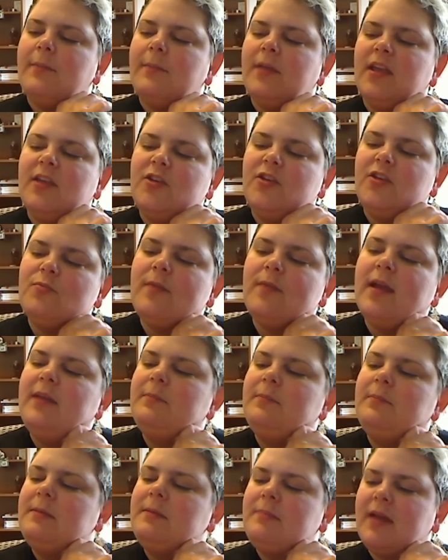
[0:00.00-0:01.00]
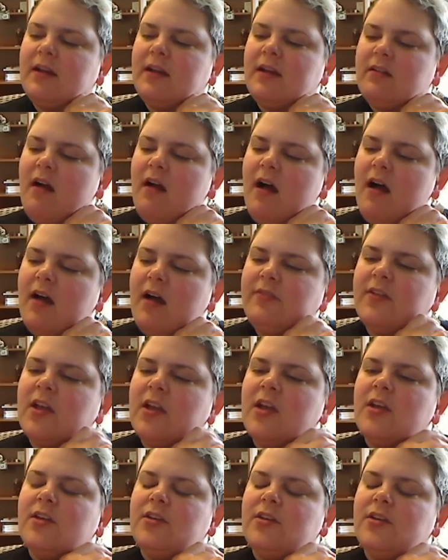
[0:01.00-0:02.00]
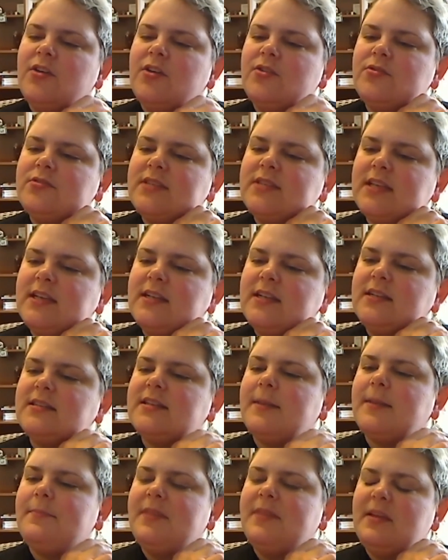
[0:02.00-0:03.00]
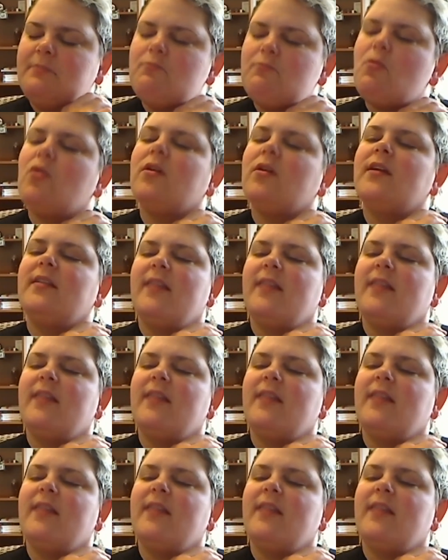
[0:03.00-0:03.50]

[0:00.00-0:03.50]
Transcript: You might be better off using something more